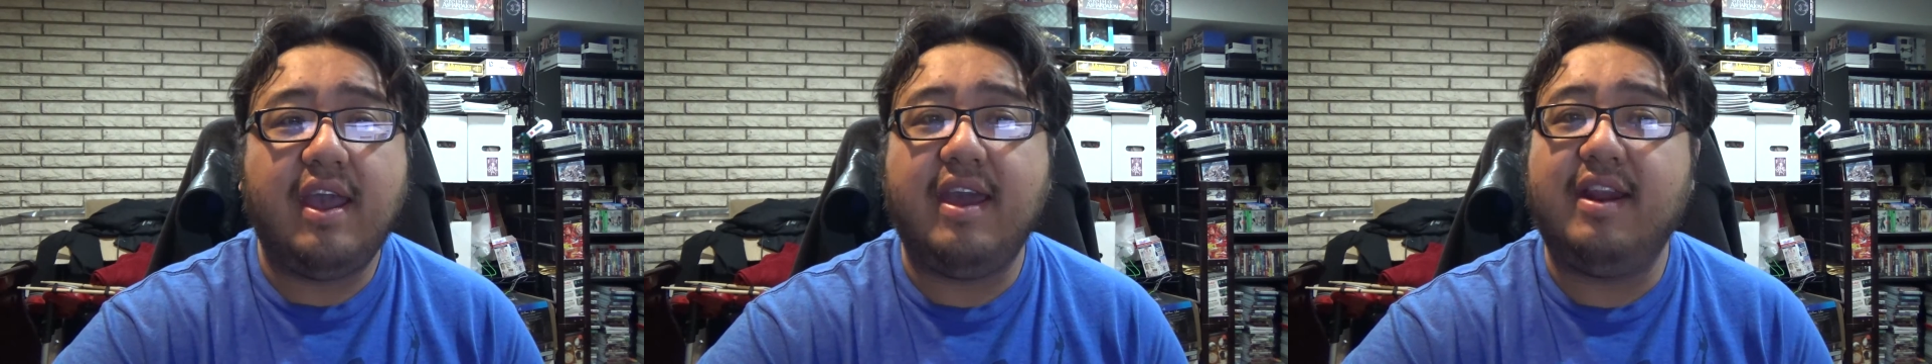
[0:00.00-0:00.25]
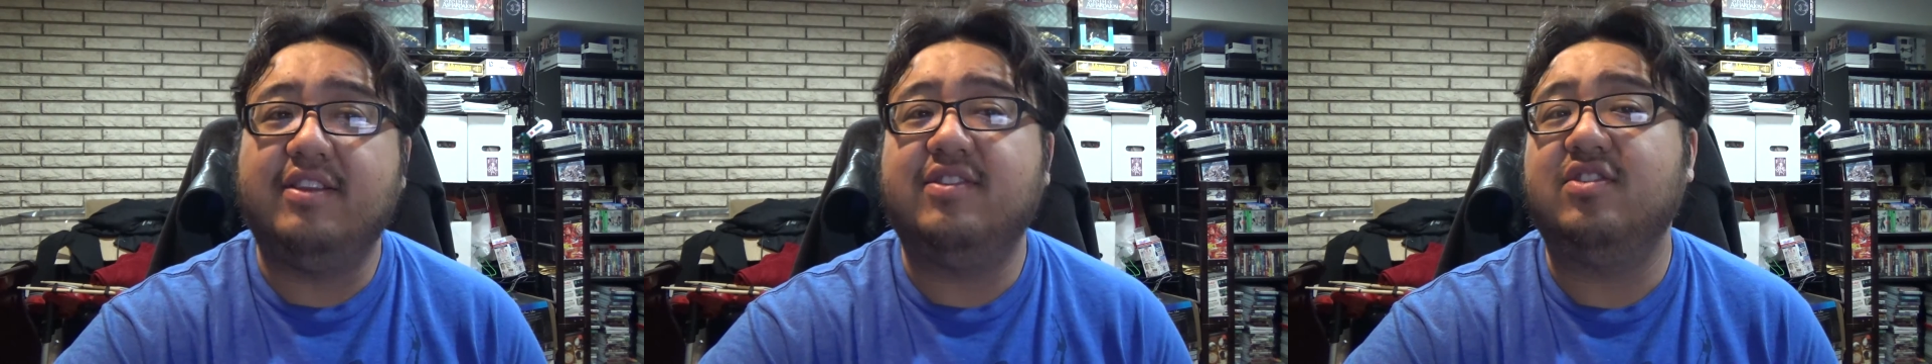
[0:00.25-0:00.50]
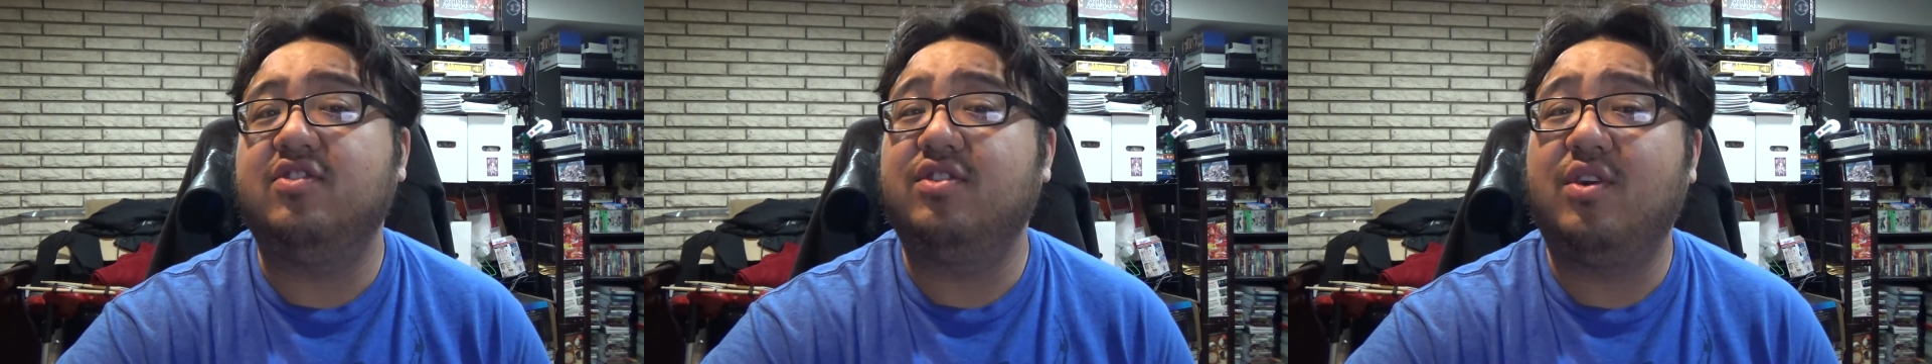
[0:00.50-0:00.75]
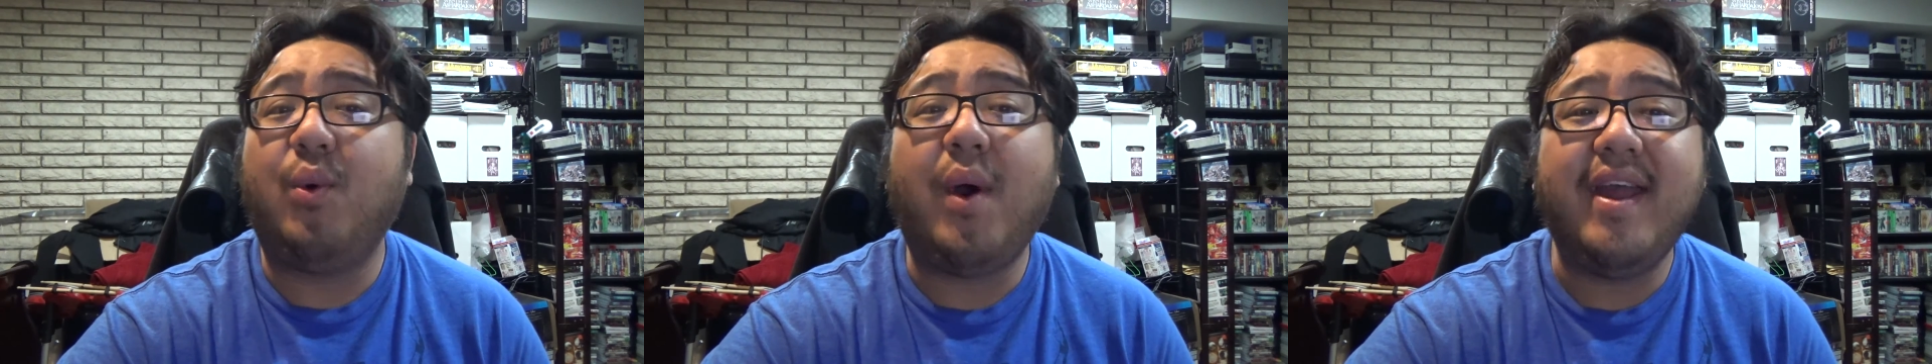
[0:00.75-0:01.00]
and it's
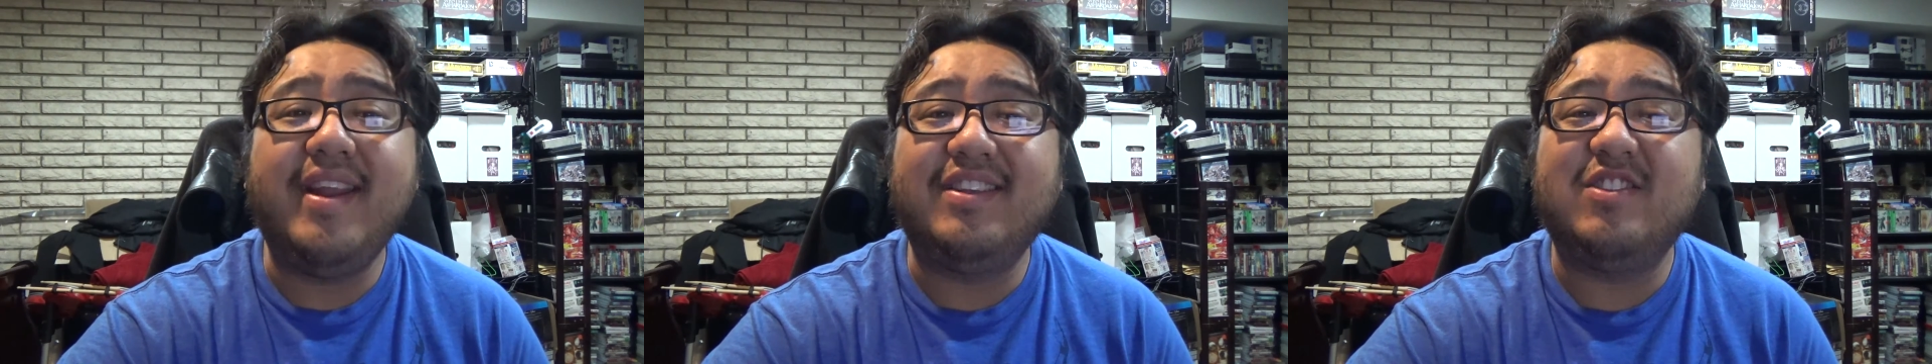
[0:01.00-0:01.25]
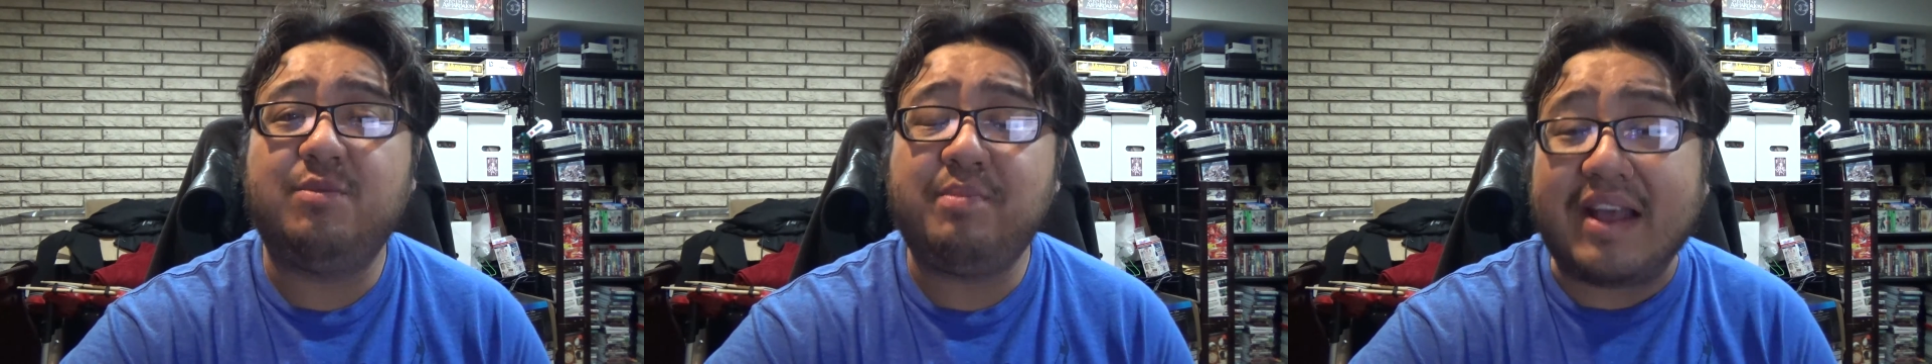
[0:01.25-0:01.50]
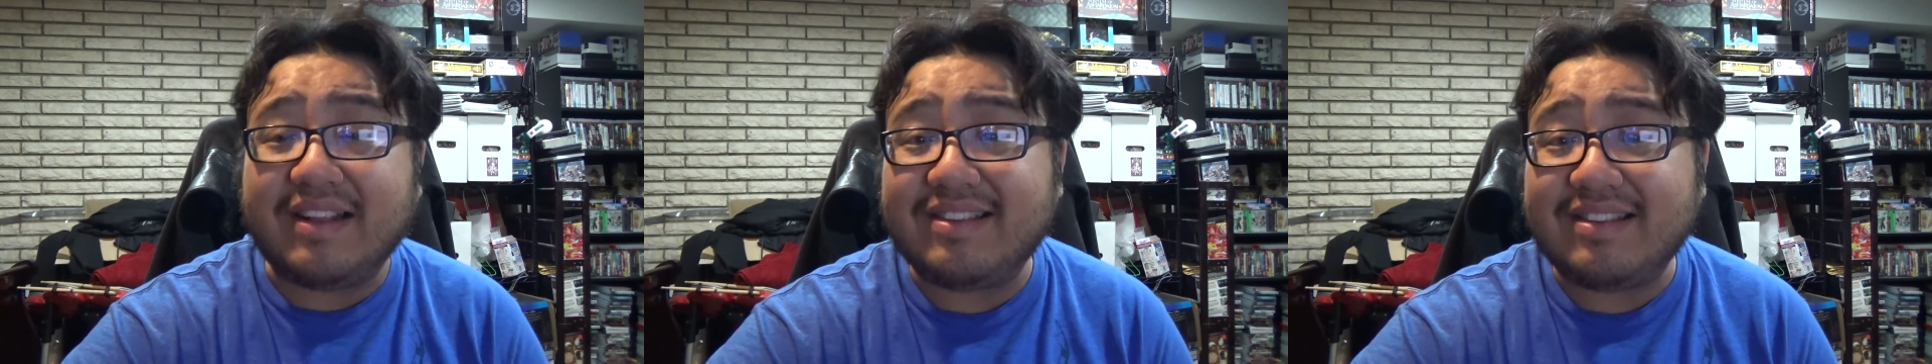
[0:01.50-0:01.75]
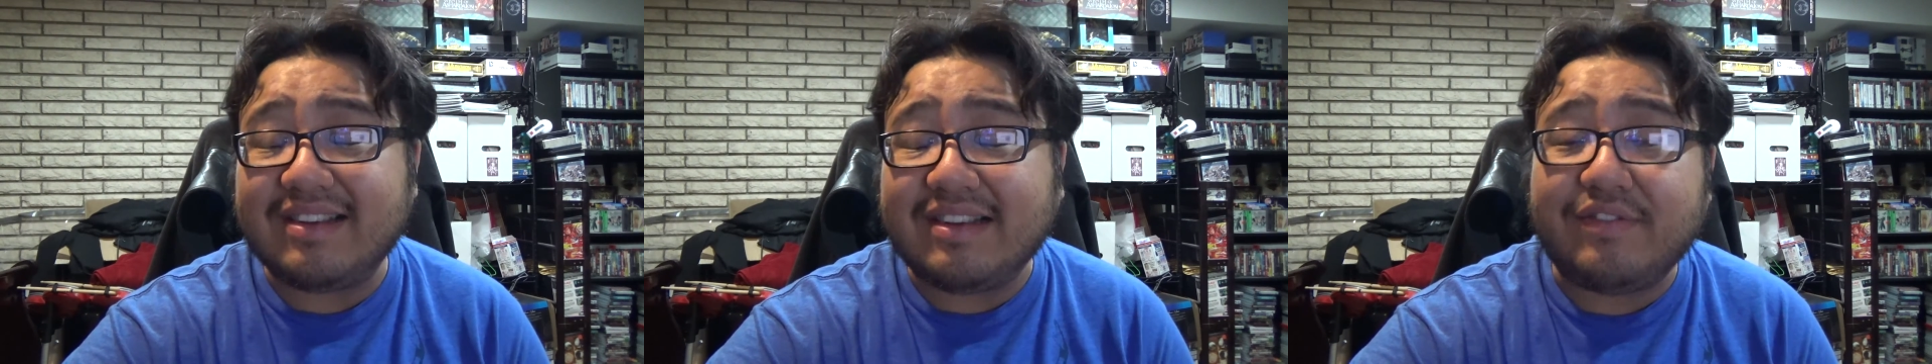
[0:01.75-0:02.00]
just quite
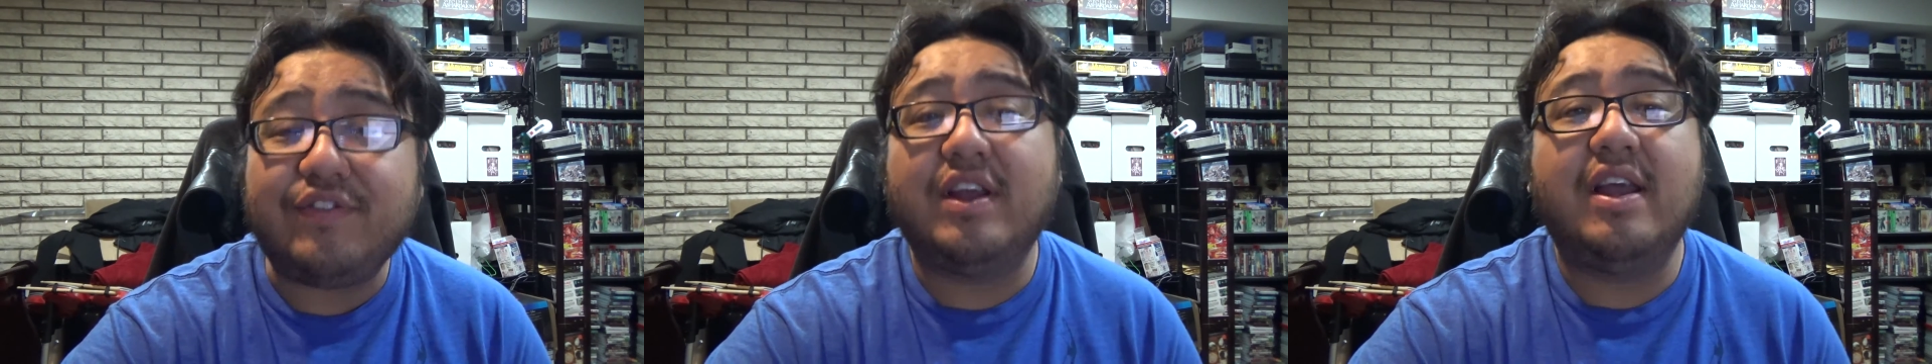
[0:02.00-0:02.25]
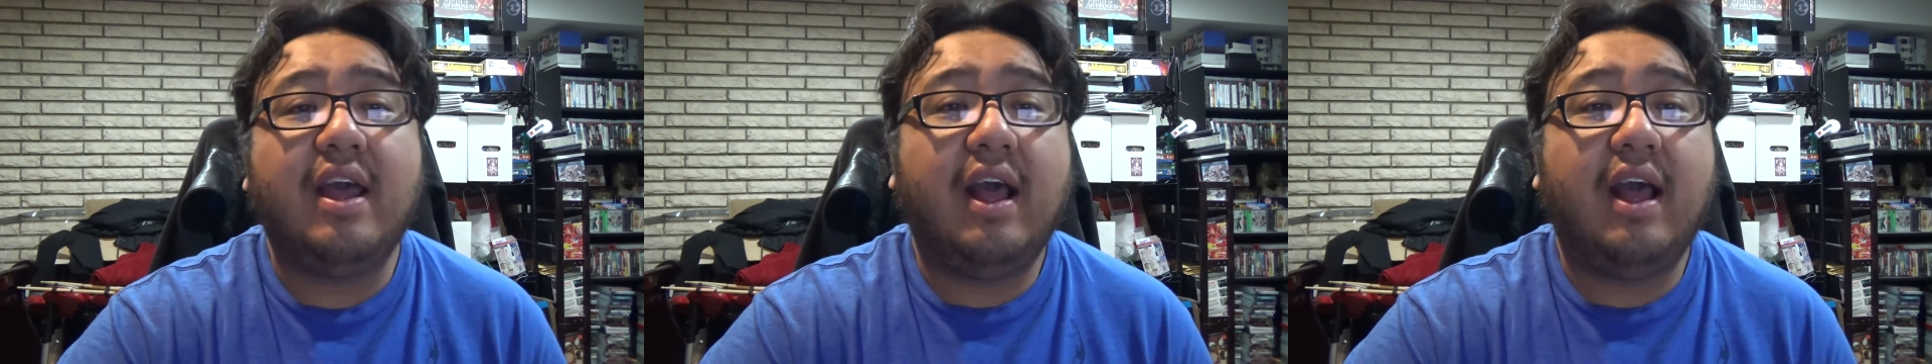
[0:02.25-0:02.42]
expensive.